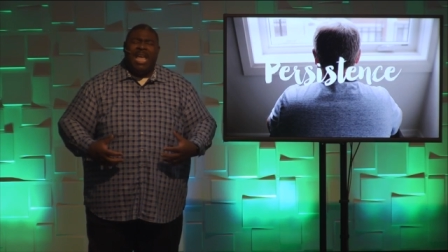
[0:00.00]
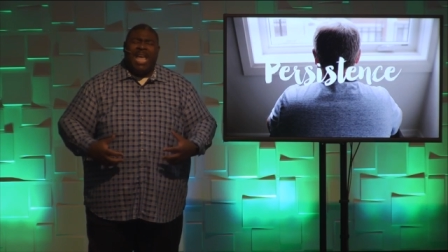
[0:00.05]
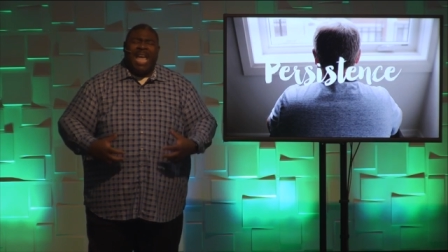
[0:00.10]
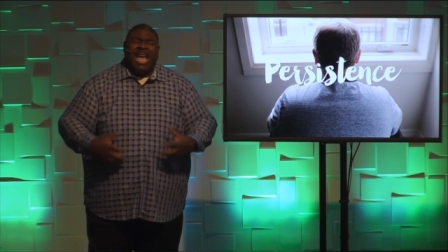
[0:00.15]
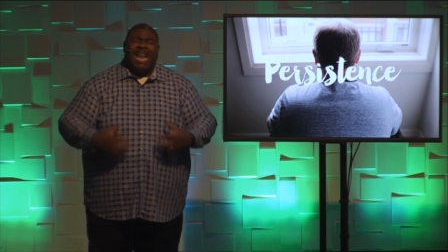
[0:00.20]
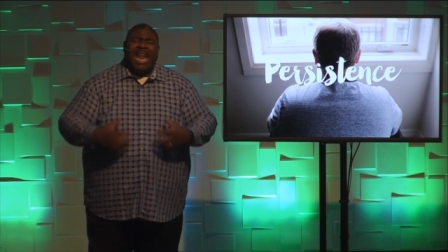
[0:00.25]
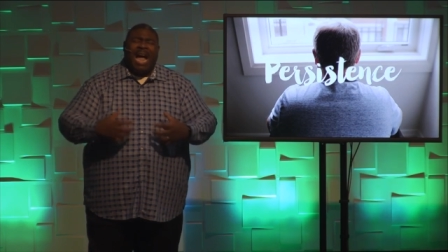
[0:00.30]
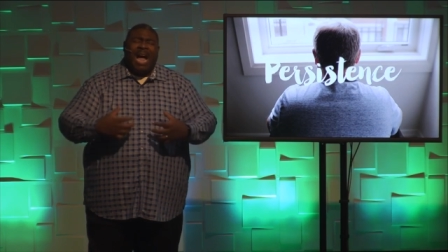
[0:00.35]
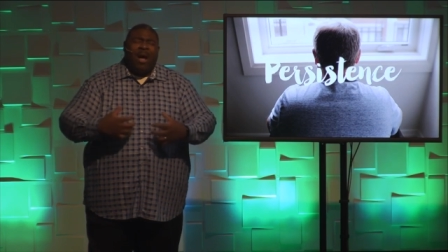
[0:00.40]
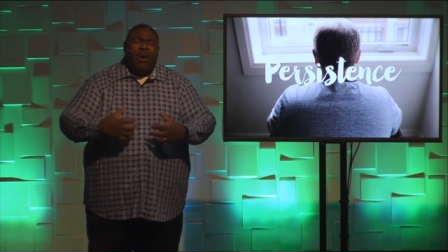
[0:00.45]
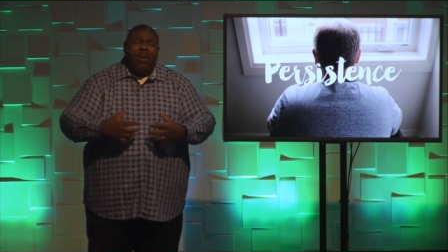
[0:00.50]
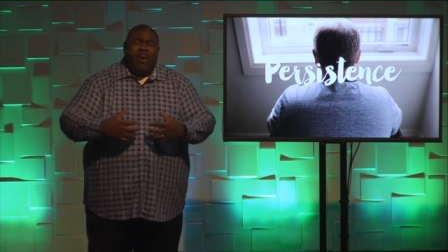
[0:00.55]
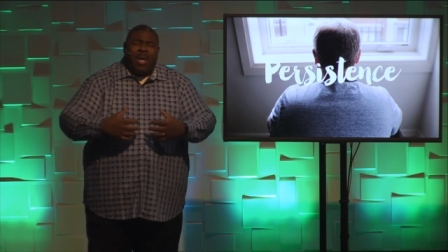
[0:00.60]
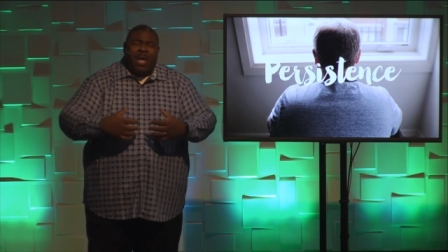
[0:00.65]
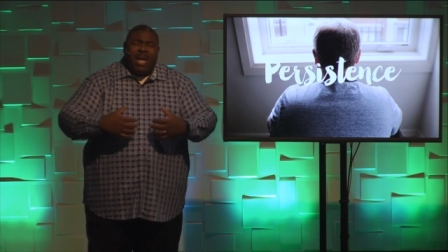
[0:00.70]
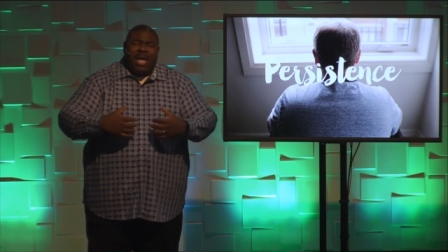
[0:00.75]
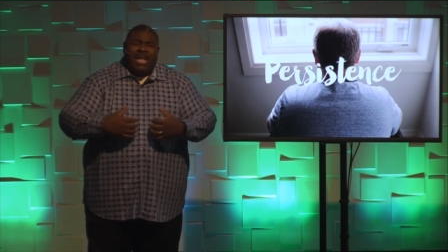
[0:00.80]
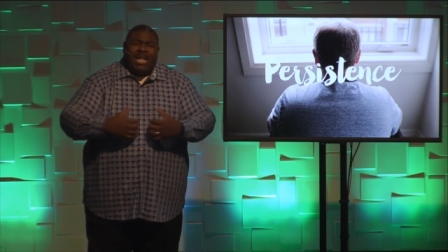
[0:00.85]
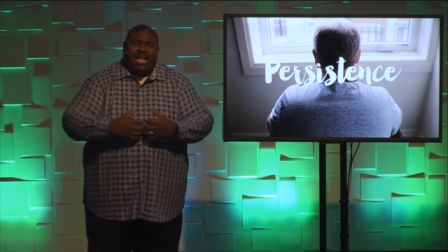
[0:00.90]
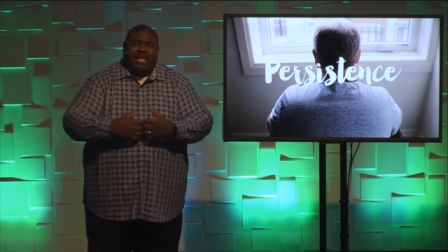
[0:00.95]
and how
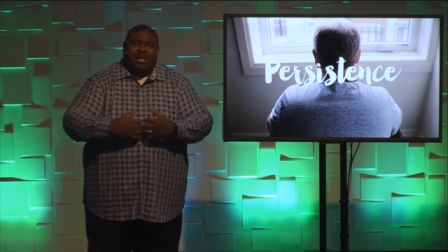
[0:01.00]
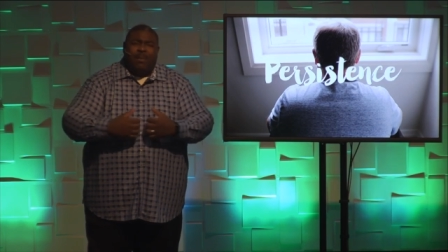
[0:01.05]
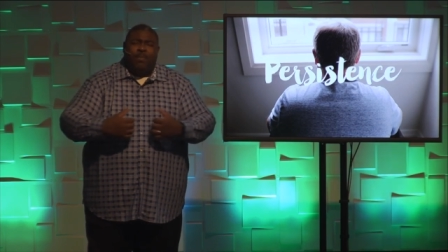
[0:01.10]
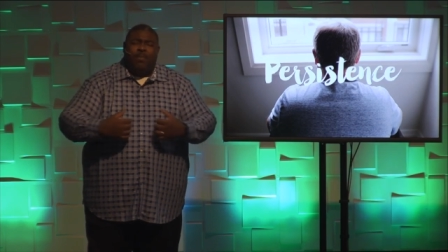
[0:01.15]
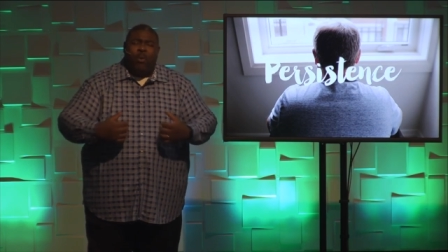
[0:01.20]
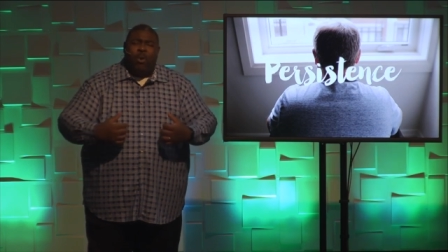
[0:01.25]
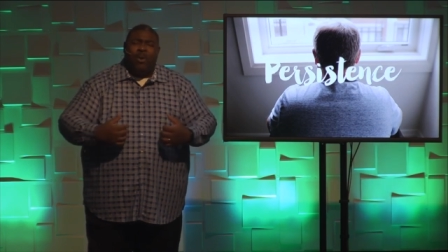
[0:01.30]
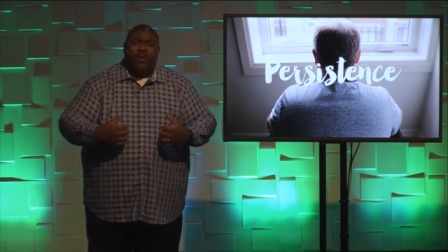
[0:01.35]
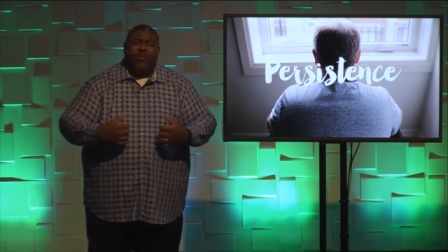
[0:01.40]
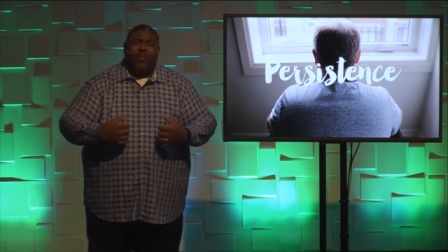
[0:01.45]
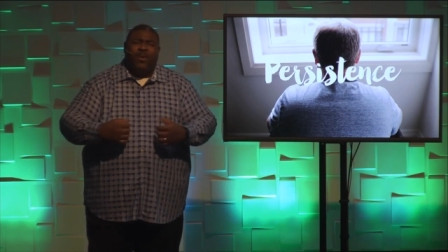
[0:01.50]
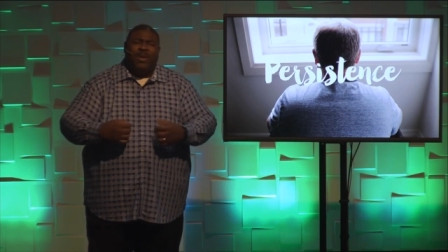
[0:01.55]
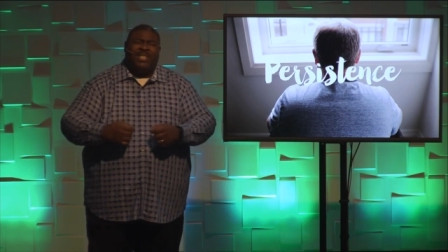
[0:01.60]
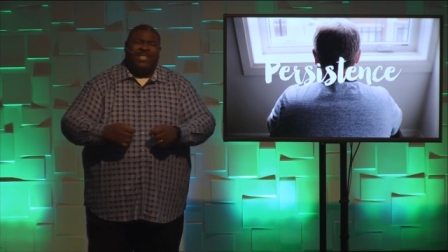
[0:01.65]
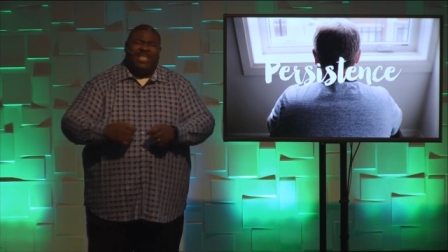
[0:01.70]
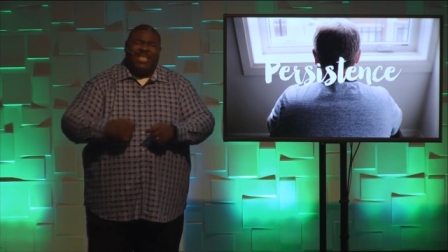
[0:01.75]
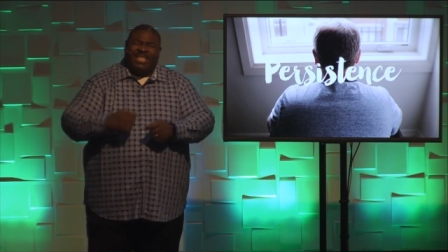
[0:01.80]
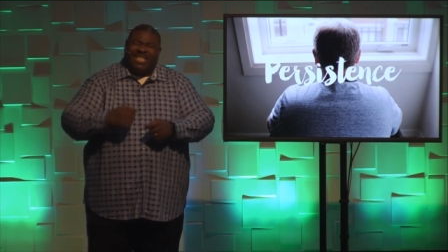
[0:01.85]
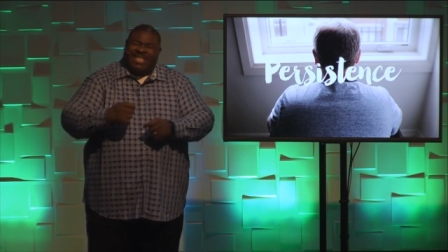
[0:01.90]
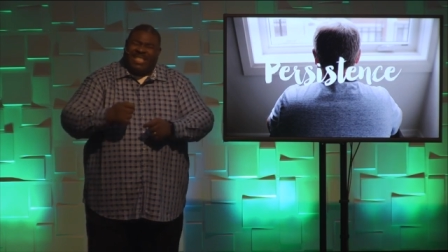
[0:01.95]
it's important for us
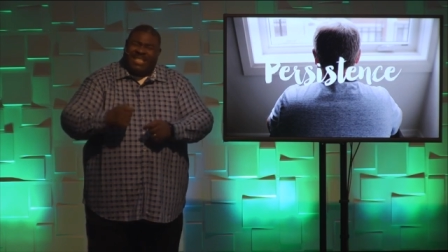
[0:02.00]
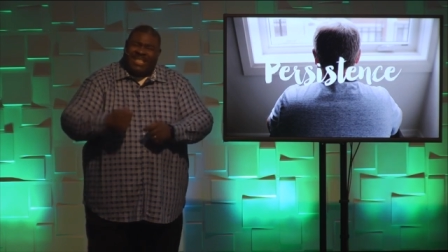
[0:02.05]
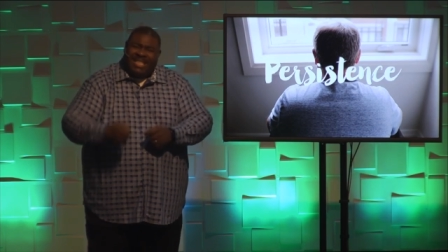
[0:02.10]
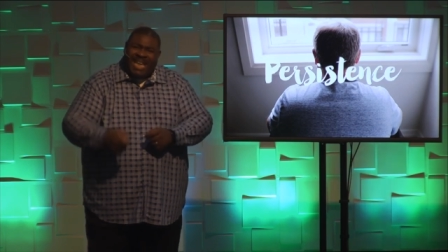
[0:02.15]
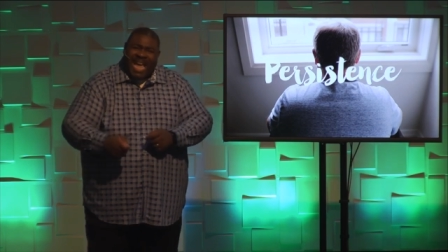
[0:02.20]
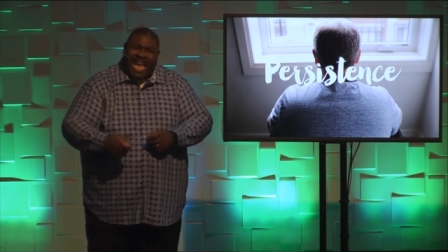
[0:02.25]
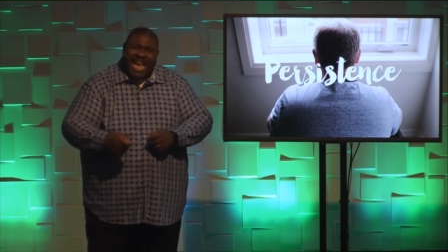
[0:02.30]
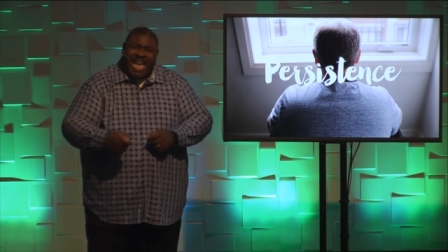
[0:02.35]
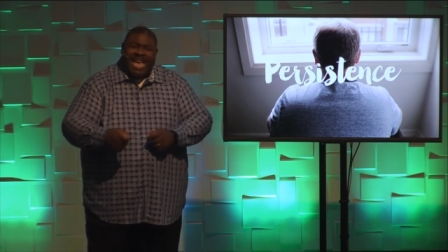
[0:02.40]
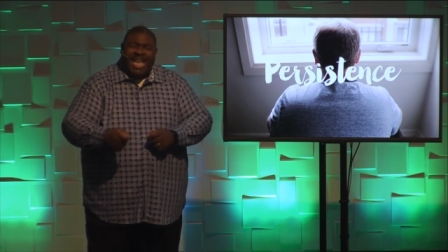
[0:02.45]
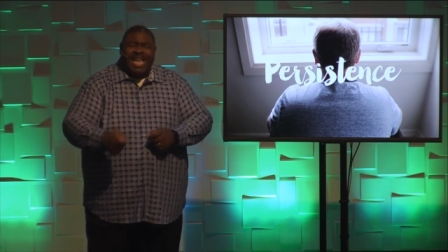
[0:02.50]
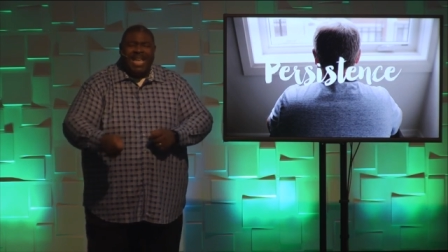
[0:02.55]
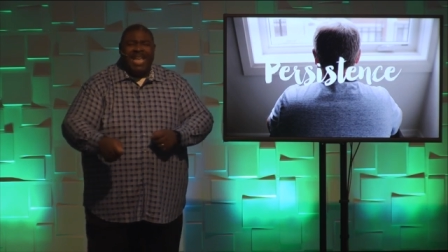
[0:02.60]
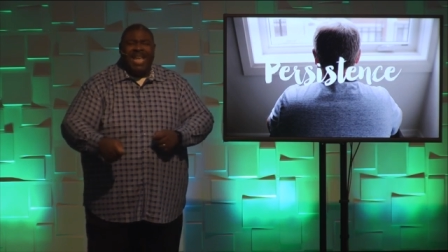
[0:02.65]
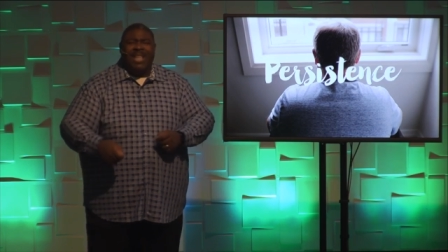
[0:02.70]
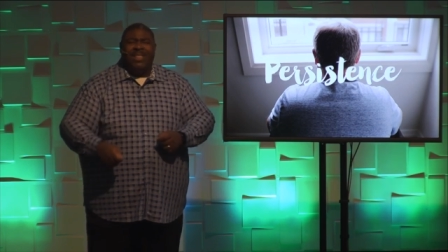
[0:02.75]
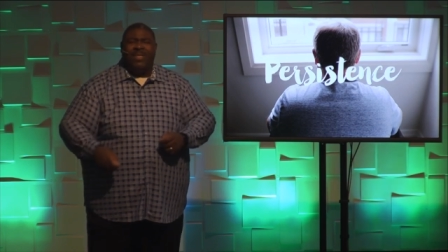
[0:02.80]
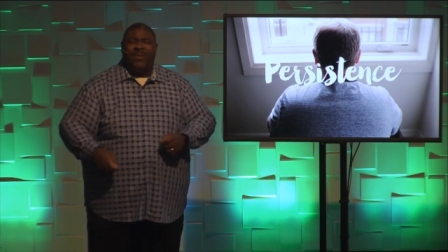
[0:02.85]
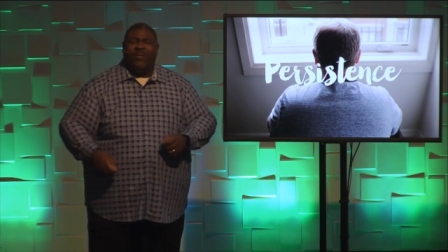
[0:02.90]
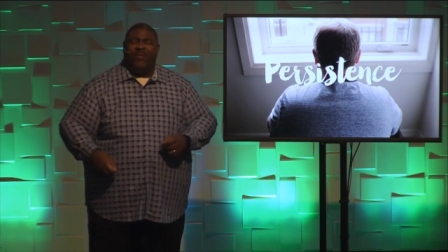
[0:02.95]
to stay
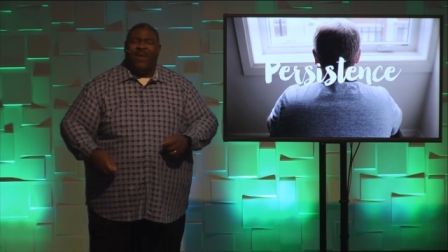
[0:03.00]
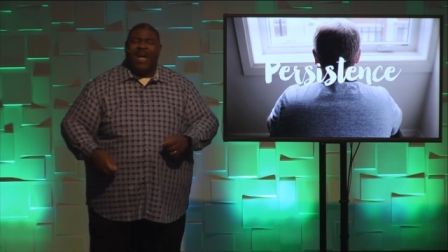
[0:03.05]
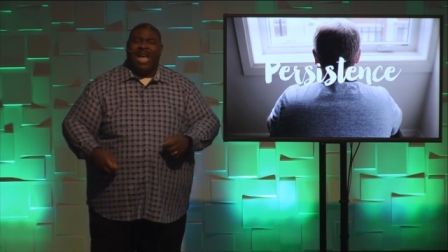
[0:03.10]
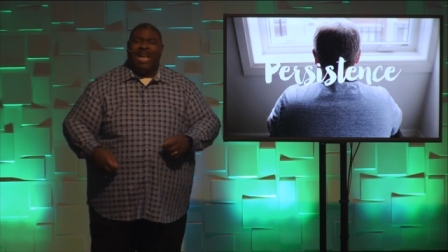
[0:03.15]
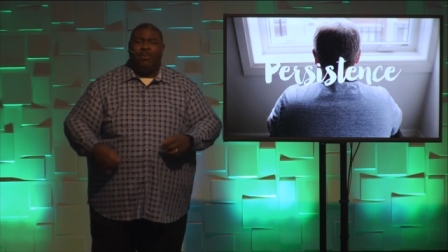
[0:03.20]
in the fight.